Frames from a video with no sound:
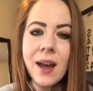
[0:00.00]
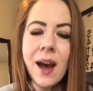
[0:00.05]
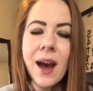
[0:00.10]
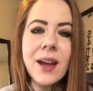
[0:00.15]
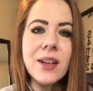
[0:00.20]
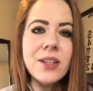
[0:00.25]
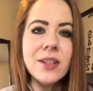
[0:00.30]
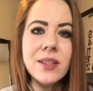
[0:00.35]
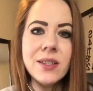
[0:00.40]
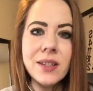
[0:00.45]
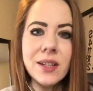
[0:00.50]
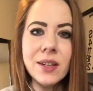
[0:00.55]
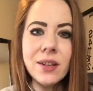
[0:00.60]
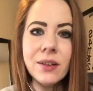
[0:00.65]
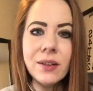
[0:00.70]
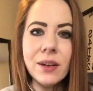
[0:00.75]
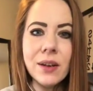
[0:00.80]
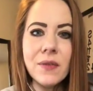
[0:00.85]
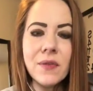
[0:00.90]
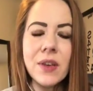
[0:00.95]
I just did a
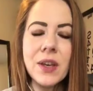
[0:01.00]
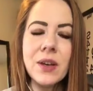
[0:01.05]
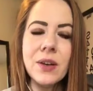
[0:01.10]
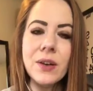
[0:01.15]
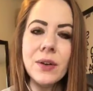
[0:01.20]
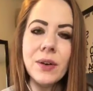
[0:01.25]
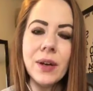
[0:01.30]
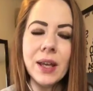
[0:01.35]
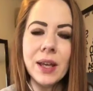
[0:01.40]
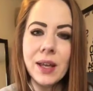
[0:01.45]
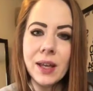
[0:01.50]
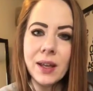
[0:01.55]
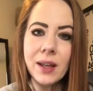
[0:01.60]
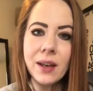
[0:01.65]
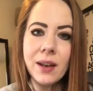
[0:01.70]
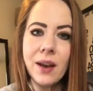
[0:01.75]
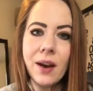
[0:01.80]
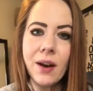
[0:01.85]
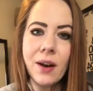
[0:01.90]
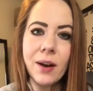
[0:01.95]
review
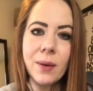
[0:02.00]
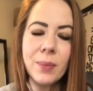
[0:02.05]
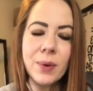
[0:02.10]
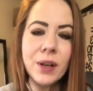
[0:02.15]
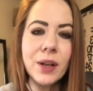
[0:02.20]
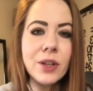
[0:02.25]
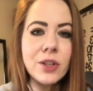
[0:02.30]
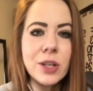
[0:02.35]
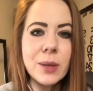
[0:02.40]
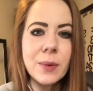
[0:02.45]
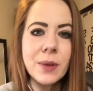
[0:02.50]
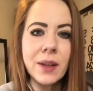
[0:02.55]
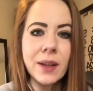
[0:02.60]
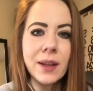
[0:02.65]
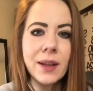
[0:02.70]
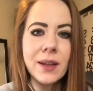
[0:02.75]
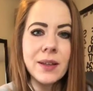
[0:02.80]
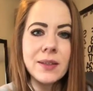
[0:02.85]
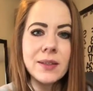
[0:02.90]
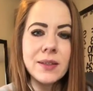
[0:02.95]
in our Book Your Dream
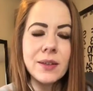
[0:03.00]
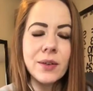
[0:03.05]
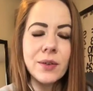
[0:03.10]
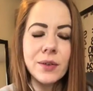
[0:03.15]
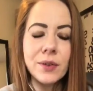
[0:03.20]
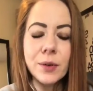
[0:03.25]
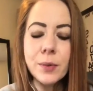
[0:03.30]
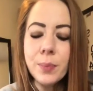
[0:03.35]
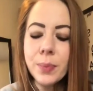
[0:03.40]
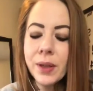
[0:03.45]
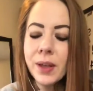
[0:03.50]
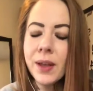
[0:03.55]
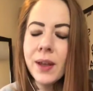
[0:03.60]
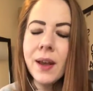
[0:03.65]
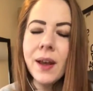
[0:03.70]
Clients group